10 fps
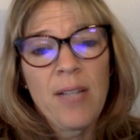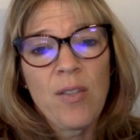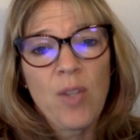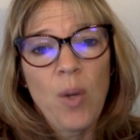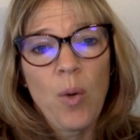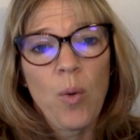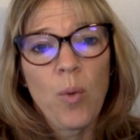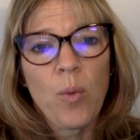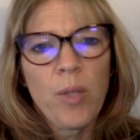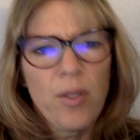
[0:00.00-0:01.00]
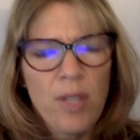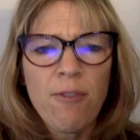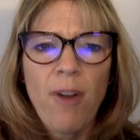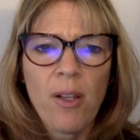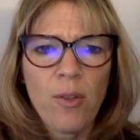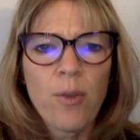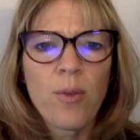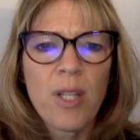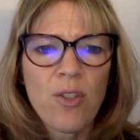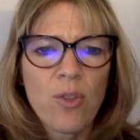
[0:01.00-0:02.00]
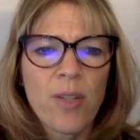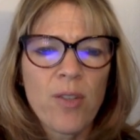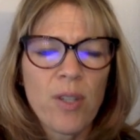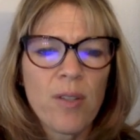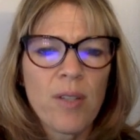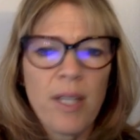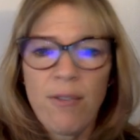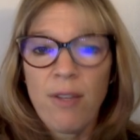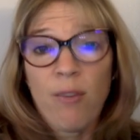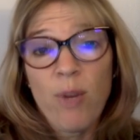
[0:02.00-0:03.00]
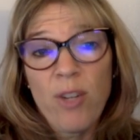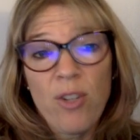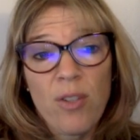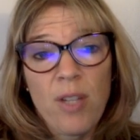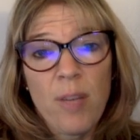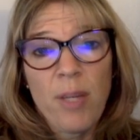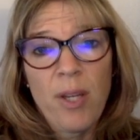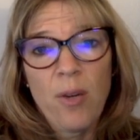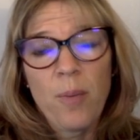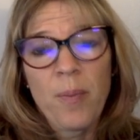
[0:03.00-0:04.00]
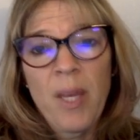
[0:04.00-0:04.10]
So you'll see, follow through the instructions. And if you have questions, let me know.